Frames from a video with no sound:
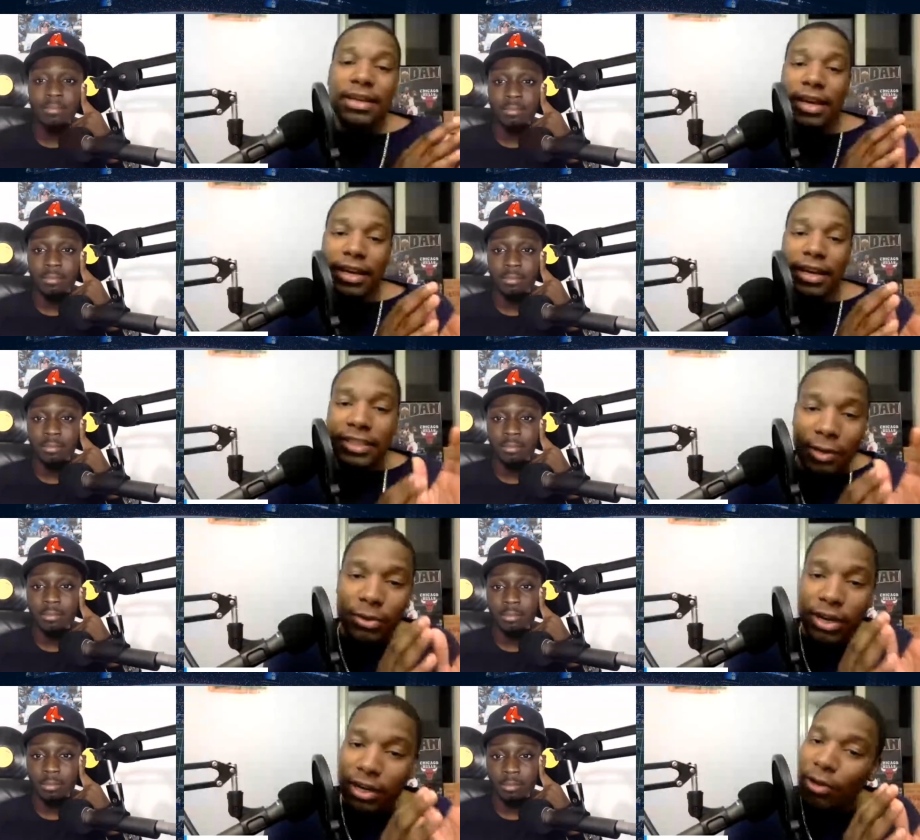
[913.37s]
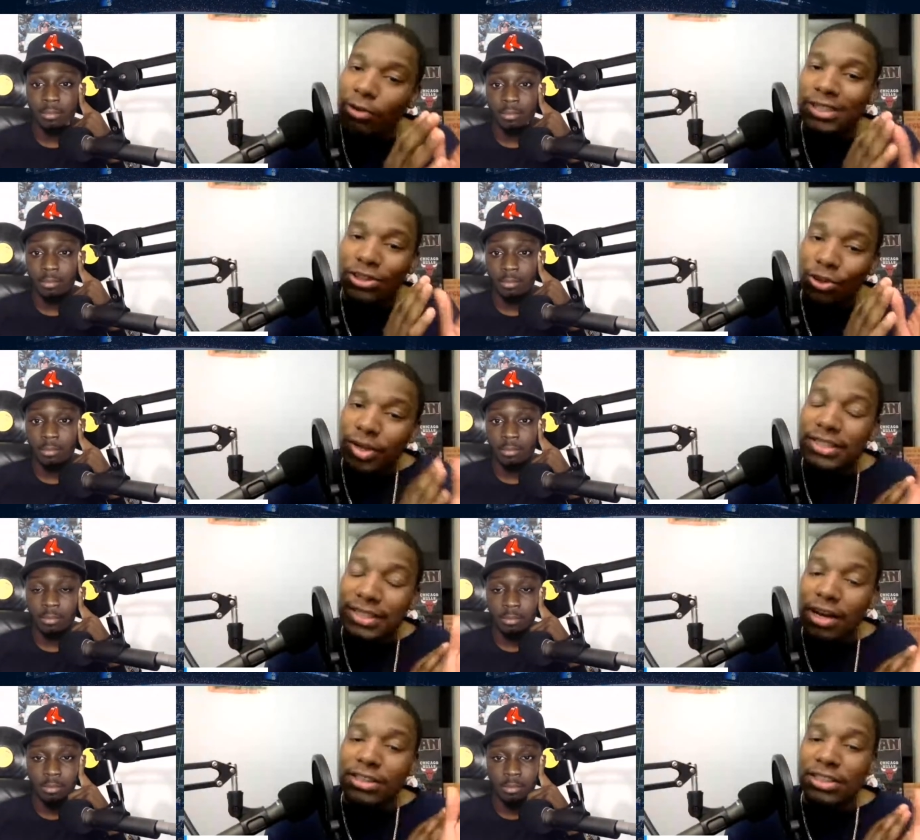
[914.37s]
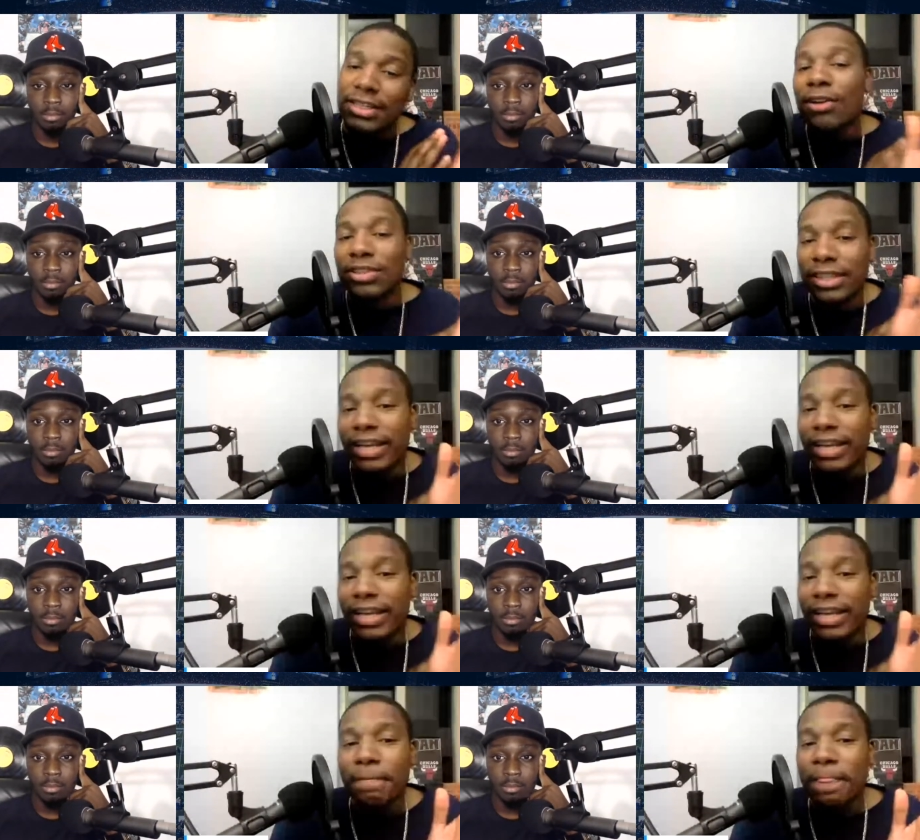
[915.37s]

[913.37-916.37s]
Speaker 1: and somewhere close to three touchdowns a game